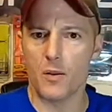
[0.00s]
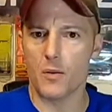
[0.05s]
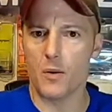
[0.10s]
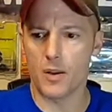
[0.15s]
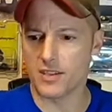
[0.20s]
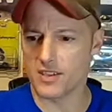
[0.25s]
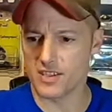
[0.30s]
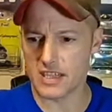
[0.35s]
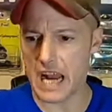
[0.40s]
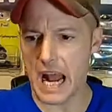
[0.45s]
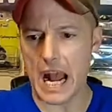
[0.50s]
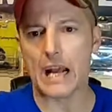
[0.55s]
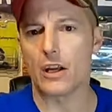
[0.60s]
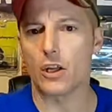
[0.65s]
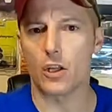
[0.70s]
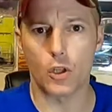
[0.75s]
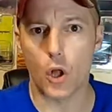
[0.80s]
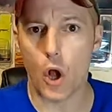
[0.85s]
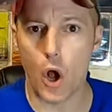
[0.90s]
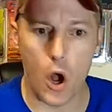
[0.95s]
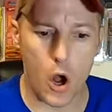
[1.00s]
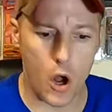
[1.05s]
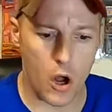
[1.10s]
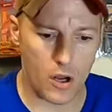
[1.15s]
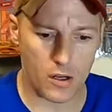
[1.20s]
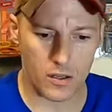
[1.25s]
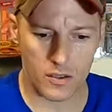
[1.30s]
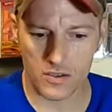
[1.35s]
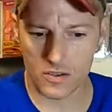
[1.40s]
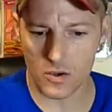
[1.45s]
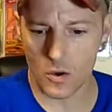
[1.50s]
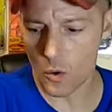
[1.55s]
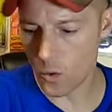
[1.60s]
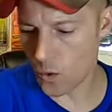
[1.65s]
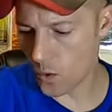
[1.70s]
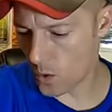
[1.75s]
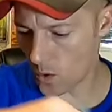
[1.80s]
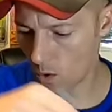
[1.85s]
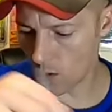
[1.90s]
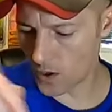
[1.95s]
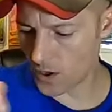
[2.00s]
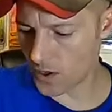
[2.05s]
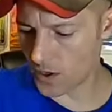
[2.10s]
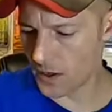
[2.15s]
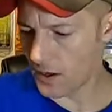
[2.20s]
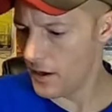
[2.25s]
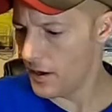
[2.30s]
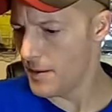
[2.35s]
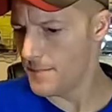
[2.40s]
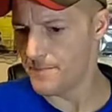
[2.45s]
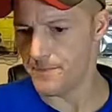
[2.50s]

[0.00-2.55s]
a stack of logs or